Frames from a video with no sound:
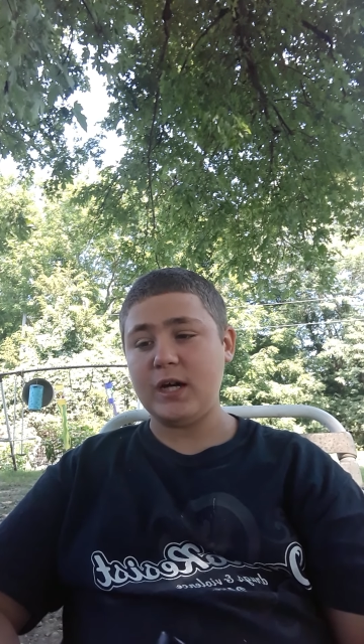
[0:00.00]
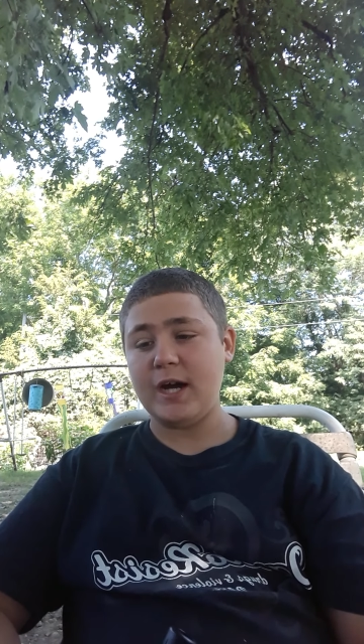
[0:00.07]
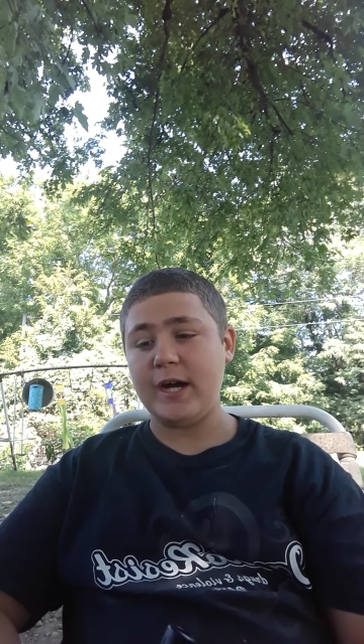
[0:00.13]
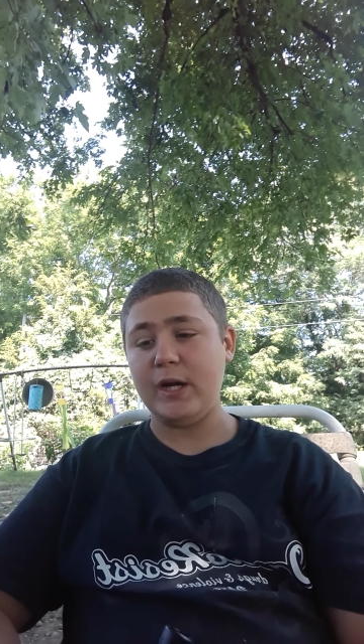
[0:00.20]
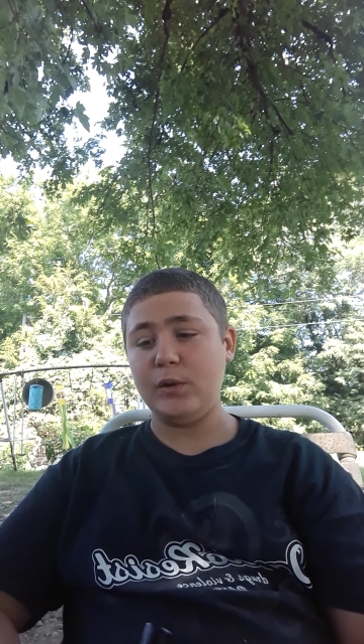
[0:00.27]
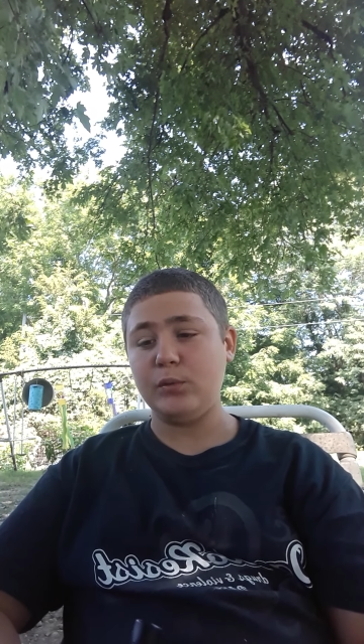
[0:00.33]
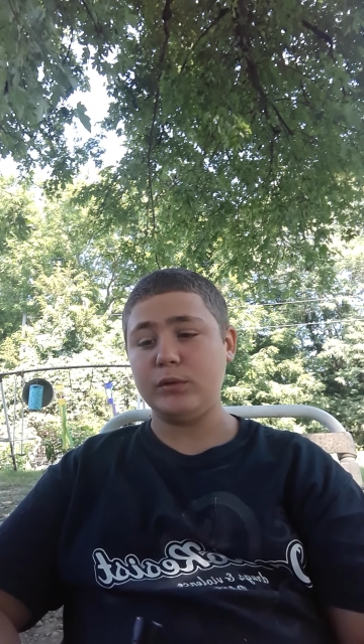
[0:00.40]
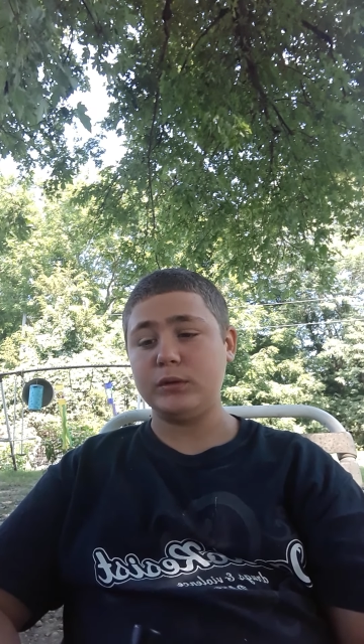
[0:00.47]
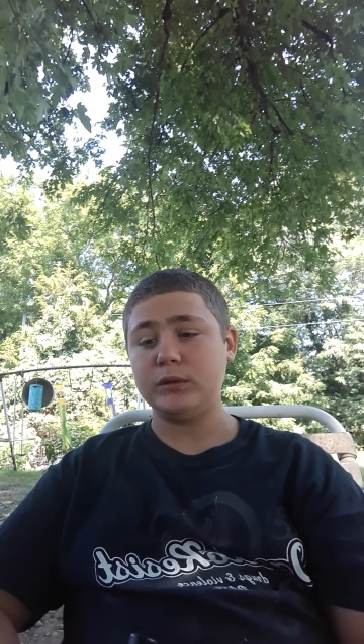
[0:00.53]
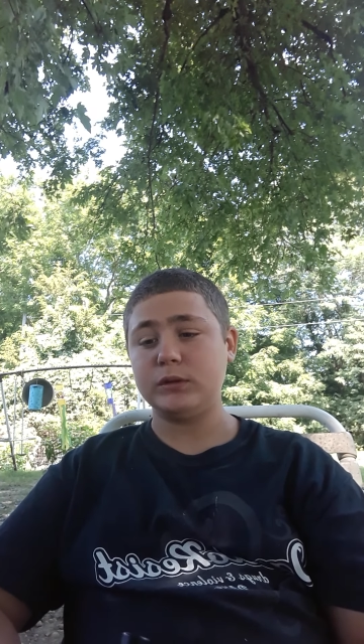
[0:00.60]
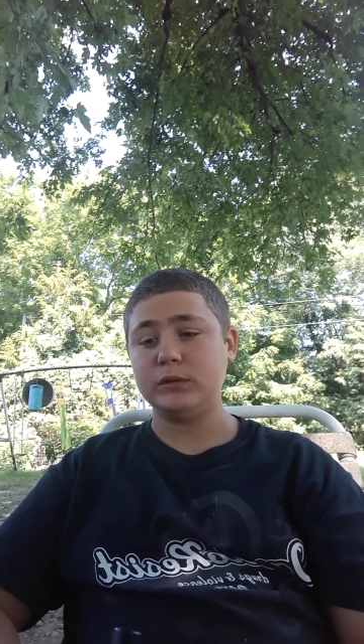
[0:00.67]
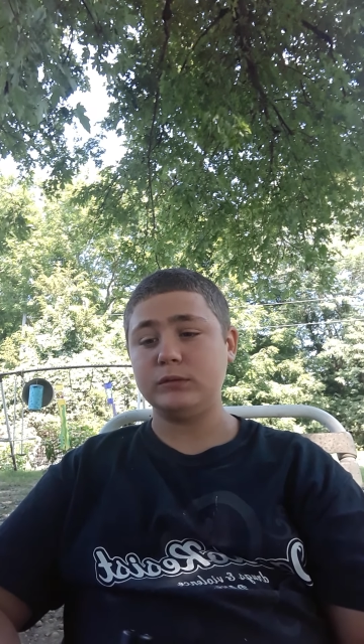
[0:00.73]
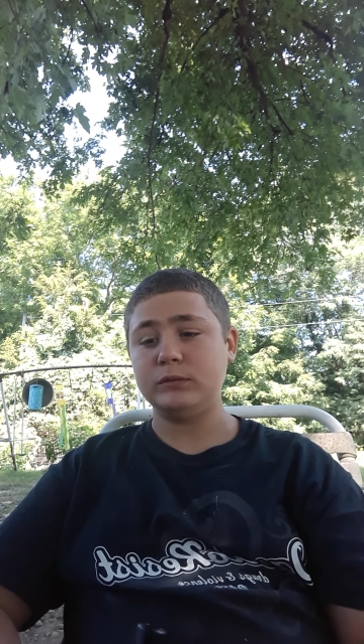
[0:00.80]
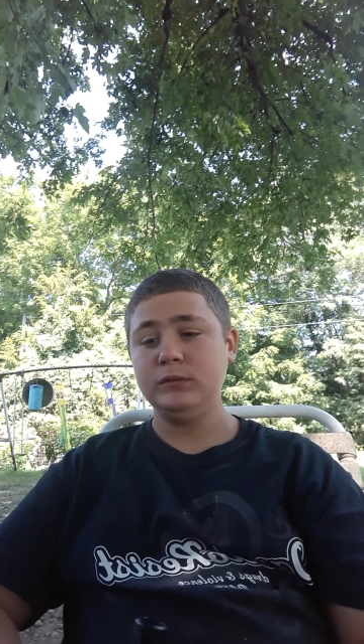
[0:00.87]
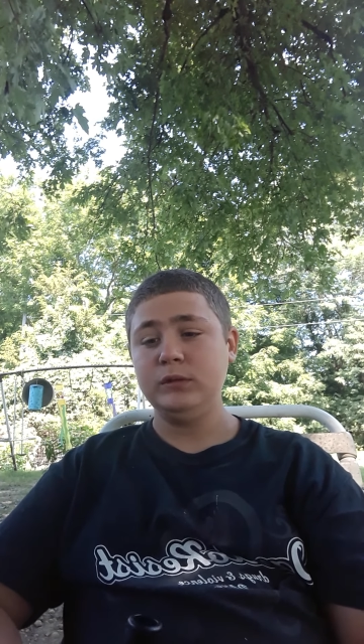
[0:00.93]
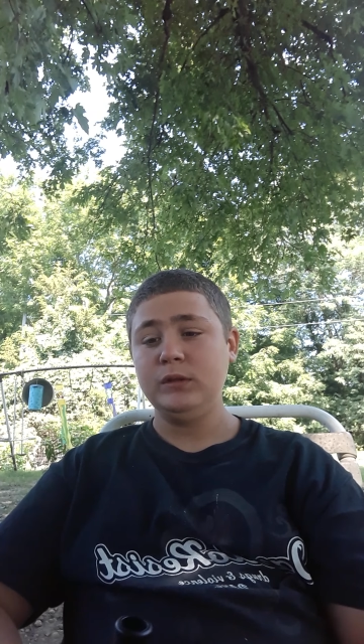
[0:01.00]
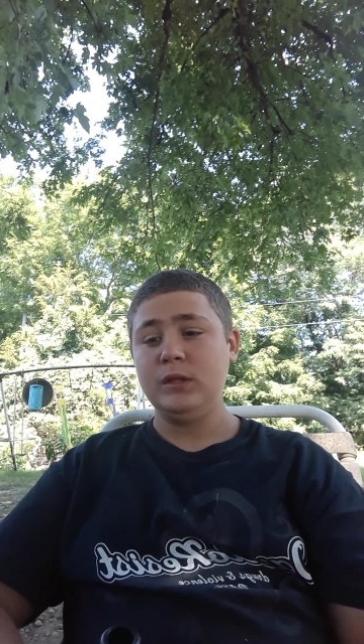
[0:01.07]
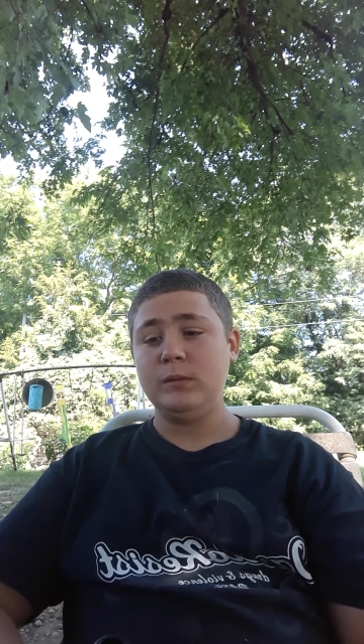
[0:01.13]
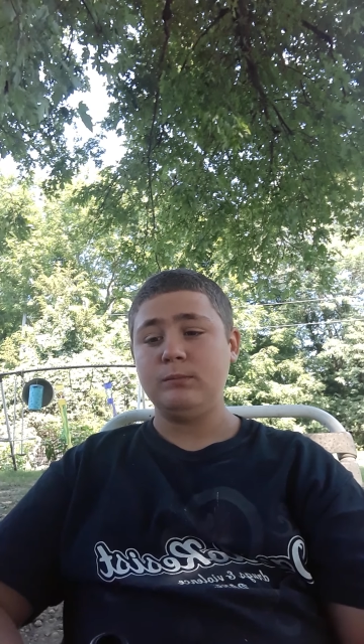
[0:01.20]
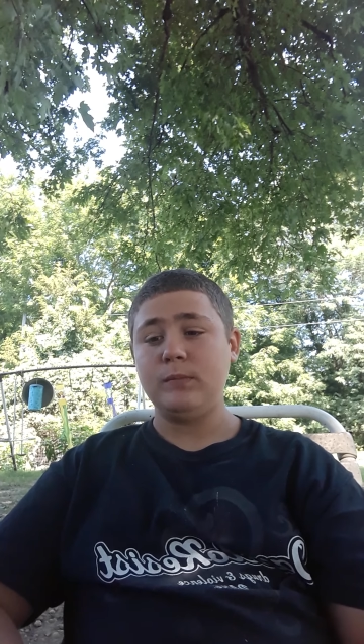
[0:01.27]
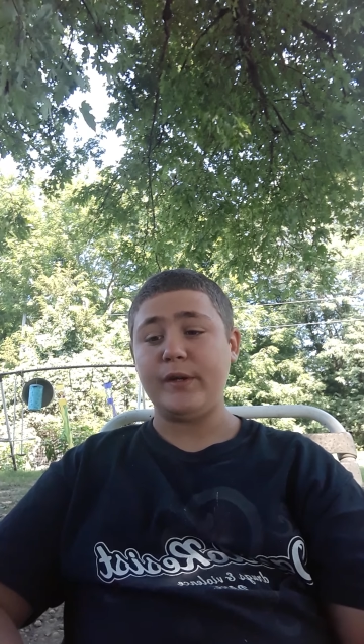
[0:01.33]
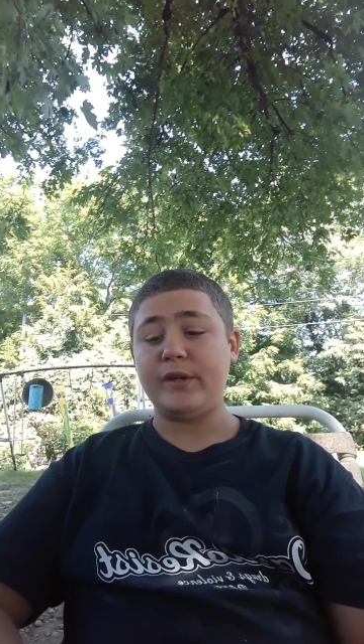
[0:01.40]
I will
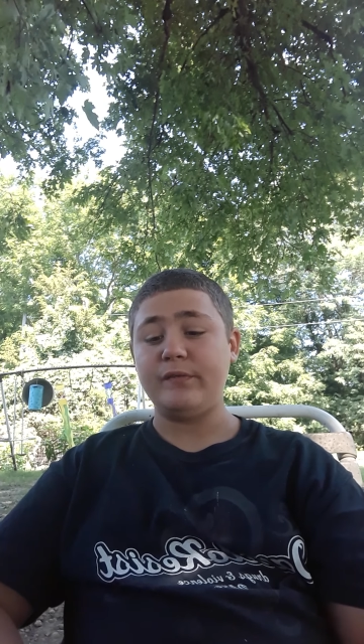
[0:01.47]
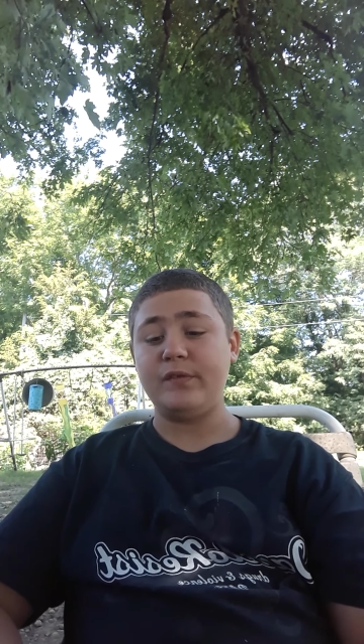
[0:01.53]
make a